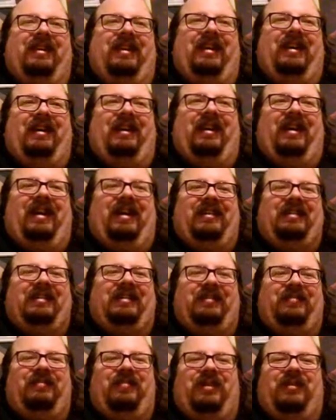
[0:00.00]
I had
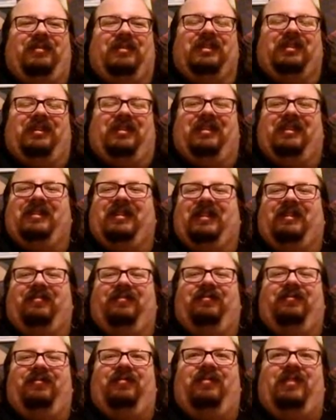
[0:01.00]
some moments where I was like
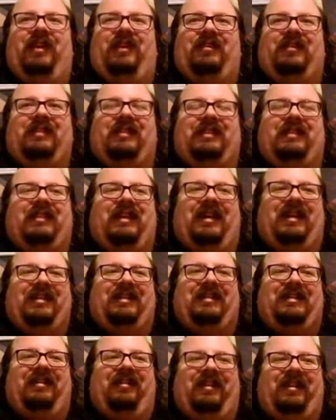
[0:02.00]
very
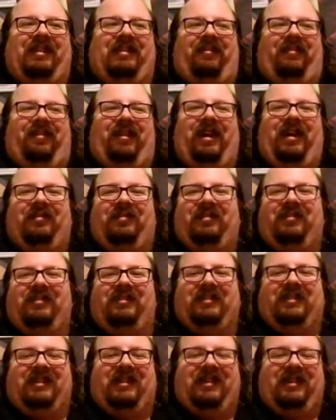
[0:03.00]
snide to like the
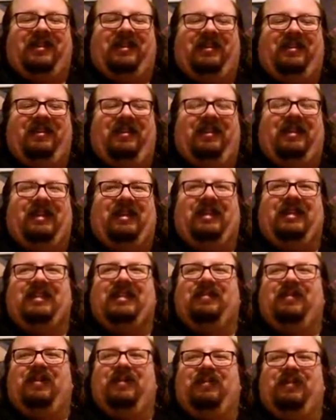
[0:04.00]
rivals and
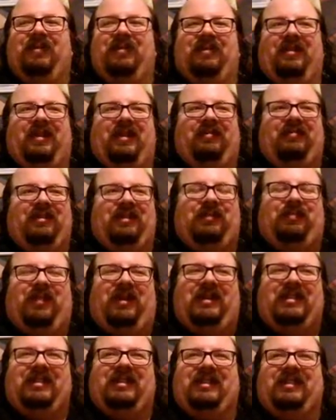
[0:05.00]
get to input like
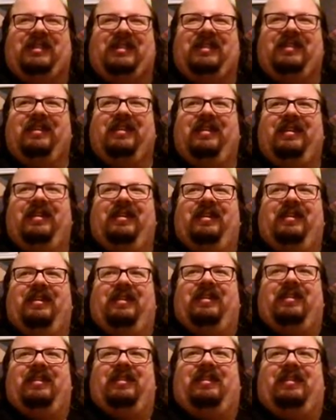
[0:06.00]
responses, and
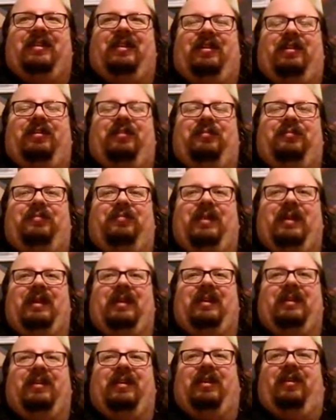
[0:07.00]
they're
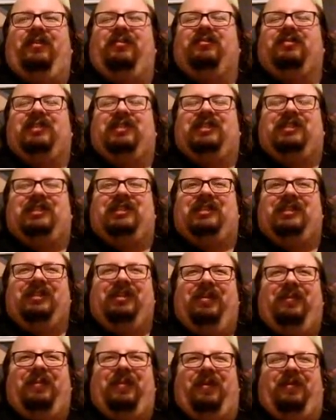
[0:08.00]
being all
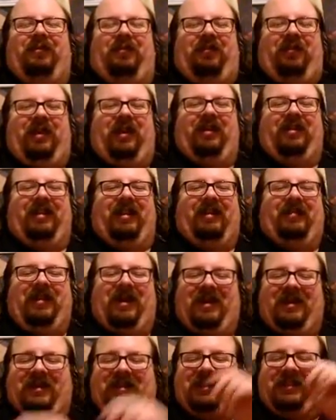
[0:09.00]
super friendly
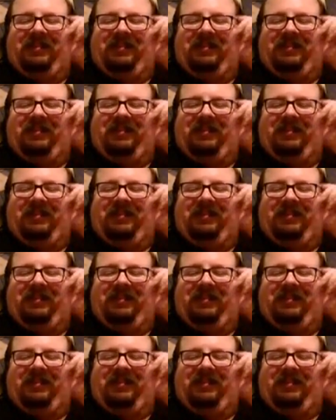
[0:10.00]
about it.